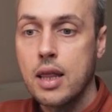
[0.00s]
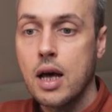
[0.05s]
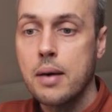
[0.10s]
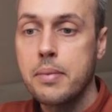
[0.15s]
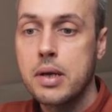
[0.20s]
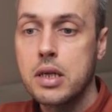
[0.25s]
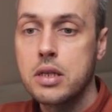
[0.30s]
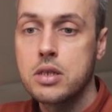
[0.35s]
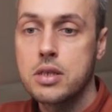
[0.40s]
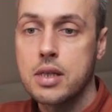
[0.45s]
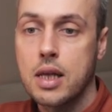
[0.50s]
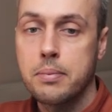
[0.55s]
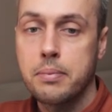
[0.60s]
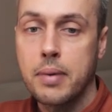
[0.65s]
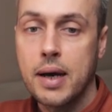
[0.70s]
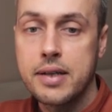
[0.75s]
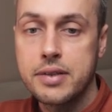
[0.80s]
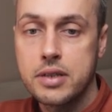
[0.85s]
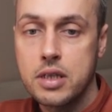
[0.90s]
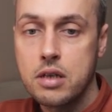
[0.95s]
that means that
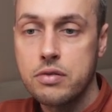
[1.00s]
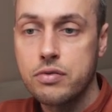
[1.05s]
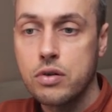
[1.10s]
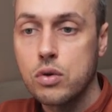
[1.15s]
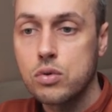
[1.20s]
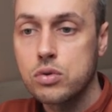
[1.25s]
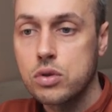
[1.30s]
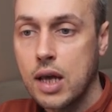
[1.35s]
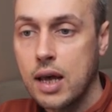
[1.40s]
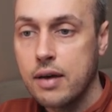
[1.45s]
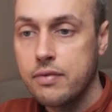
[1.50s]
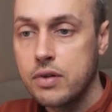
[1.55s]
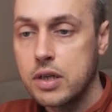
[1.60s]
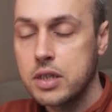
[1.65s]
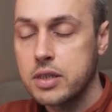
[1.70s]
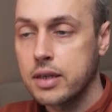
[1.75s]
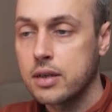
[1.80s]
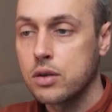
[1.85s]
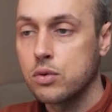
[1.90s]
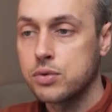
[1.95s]
by default, every
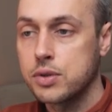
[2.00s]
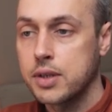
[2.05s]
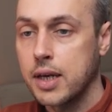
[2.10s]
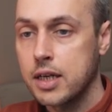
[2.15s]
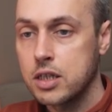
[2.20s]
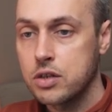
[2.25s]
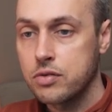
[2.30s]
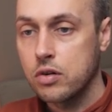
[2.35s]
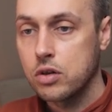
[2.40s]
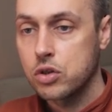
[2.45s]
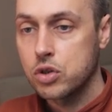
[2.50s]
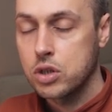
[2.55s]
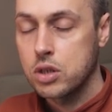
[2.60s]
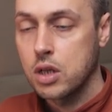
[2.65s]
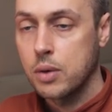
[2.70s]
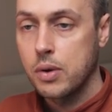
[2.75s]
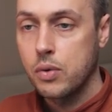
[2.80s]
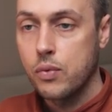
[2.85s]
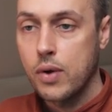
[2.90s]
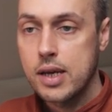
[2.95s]
single test function
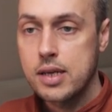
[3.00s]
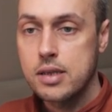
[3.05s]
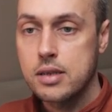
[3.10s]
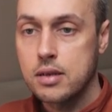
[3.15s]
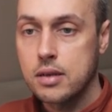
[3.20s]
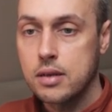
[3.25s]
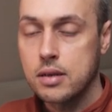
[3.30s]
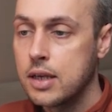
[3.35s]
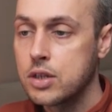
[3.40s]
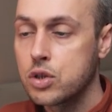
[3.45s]
that we write